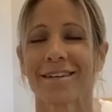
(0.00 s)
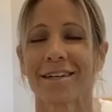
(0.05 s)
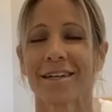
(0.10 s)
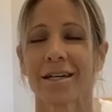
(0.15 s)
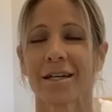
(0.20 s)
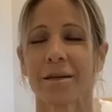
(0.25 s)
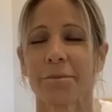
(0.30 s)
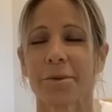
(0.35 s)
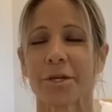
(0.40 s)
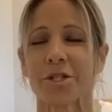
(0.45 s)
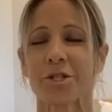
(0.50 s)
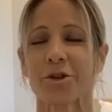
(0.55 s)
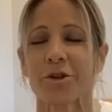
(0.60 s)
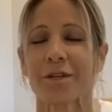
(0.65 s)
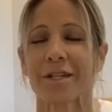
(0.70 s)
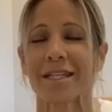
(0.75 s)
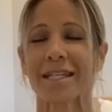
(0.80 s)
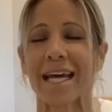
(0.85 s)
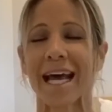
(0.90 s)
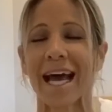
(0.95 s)
but you're
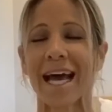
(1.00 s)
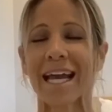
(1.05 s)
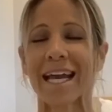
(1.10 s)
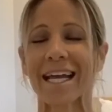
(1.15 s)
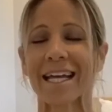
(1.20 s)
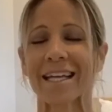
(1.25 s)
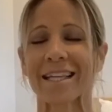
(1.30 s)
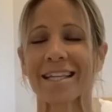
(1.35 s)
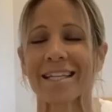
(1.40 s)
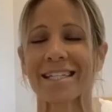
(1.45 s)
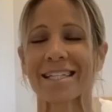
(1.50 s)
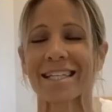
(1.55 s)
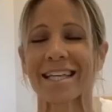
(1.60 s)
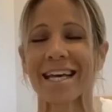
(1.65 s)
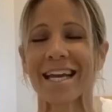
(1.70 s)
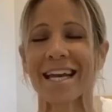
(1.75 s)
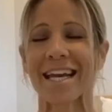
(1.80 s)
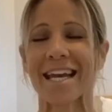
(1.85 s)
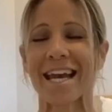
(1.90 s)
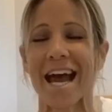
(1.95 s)
getting this
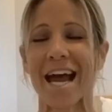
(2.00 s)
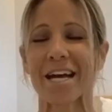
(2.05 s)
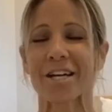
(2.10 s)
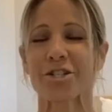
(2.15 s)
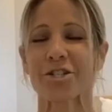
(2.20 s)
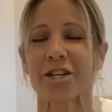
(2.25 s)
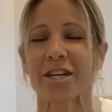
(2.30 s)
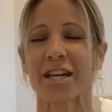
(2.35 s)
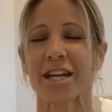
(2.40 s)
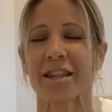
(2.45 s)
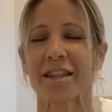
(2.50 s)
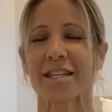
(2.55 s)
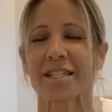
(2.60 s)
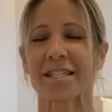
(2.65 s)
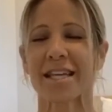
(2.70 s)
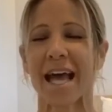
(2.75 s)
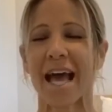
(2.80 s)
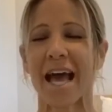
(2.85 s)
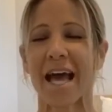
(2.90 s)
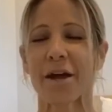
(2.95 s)
connection and this
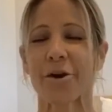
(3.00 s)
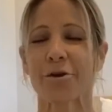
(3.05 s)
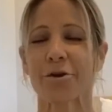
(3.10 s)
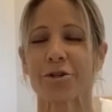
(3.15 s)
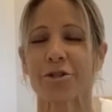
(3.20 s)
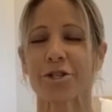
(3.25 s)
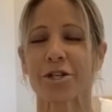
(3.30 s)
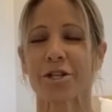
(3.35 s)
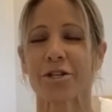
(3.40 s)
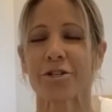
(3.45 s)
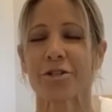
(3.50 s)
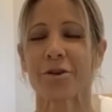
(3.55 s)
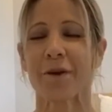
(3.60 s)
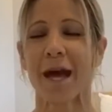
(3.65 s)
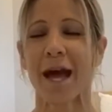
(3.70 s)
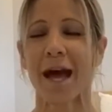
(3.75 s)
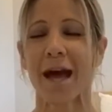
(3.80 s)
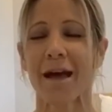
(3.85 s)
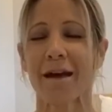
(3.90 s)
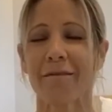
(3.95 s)
energy to
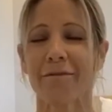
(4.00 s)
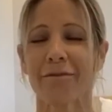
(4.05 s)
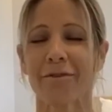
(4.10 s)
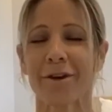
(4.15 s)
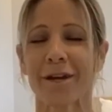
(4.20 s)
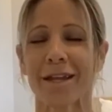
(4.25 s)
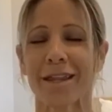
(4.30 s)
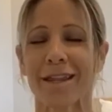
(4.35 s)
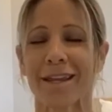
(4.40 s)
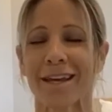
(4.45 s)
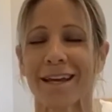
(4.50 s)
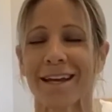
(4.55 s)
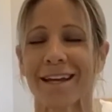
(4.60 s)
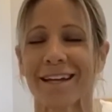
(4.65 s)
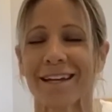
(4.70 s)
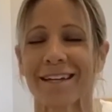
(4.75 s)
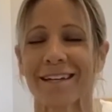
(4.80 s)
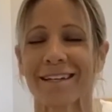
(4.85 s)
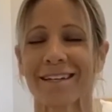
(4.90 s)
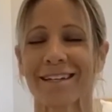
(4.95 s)
everything
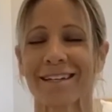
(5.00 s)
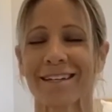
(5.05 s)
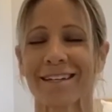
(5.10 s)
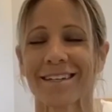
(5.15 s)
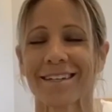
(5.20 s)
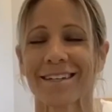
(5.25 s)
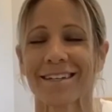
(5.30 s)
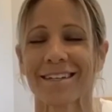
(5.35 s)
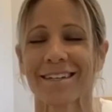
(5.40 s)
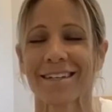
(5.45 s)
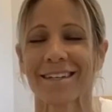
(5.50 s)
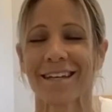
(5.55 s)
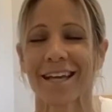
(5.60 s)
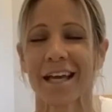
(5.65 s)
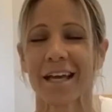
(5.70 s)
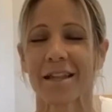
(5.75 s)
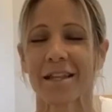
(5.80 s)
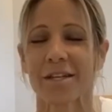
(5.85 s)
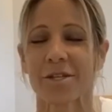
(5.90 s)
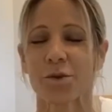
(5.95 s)

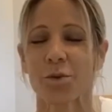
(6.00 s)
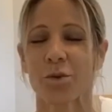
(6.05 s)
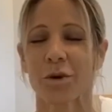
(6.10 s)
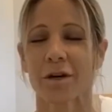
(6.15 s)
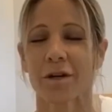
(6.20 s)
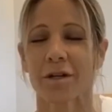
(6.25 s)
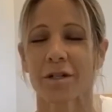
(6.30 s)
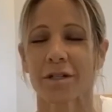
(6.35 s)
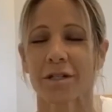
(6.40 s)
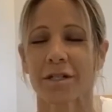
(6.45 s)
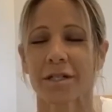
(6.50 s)
in this world.